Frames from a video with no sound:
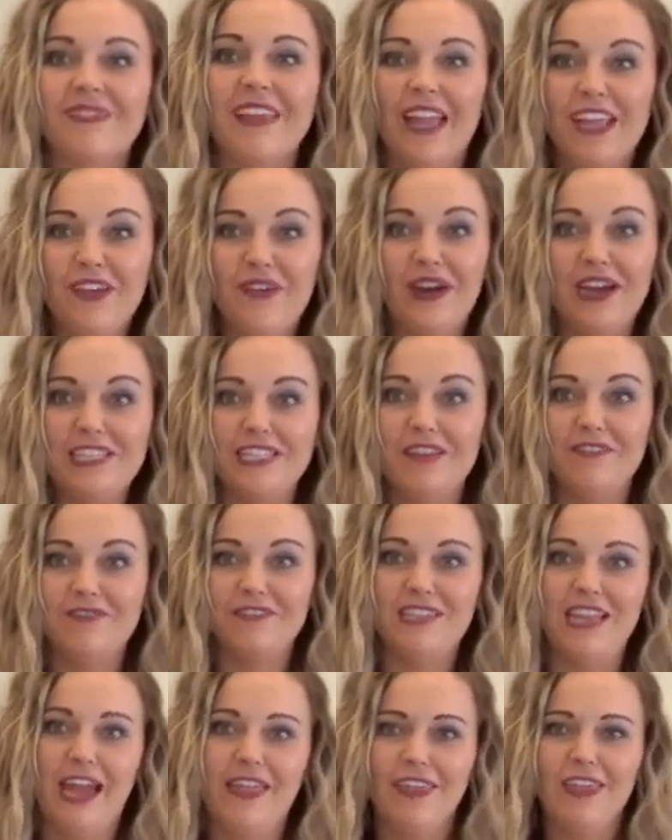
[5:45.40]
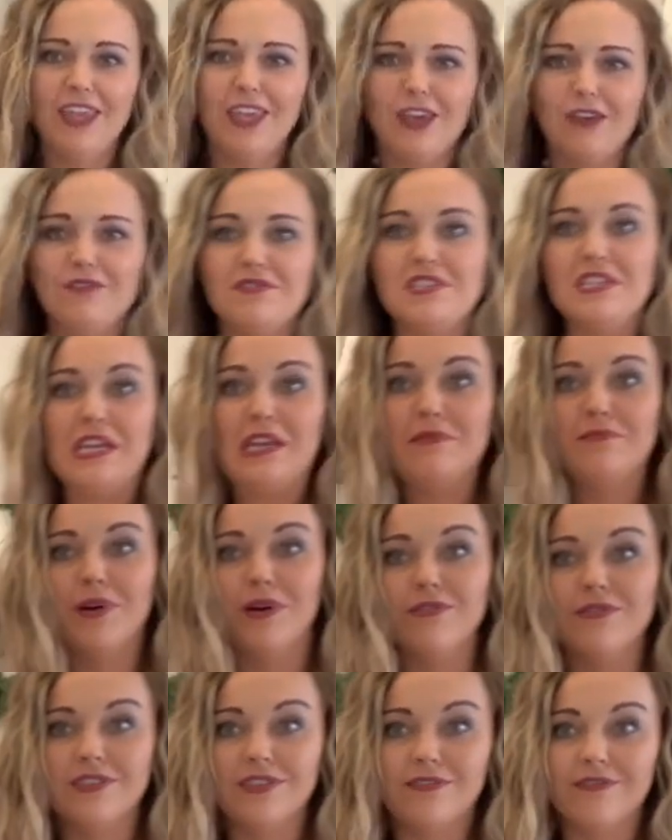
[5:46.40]
you guys have seen, I think you've seen
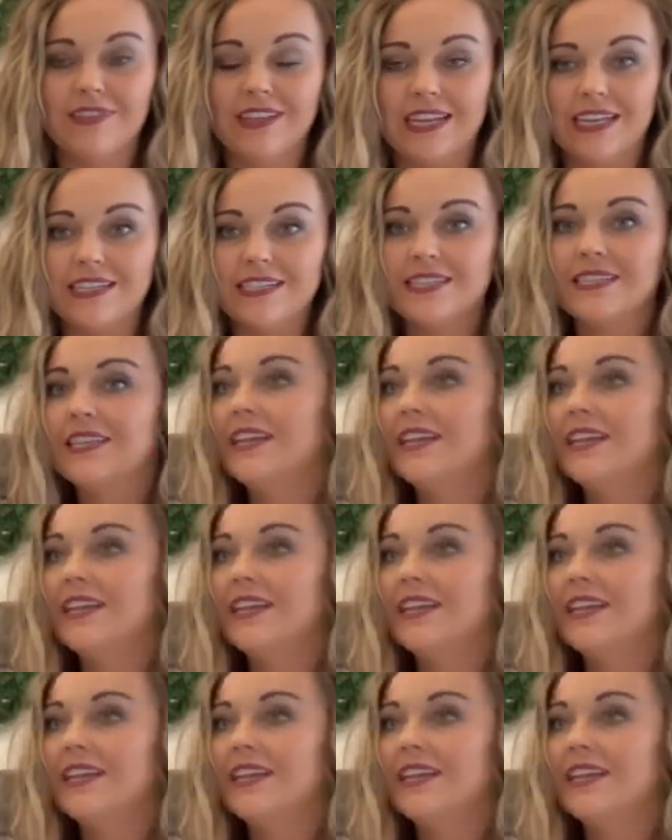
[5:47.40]
most of this.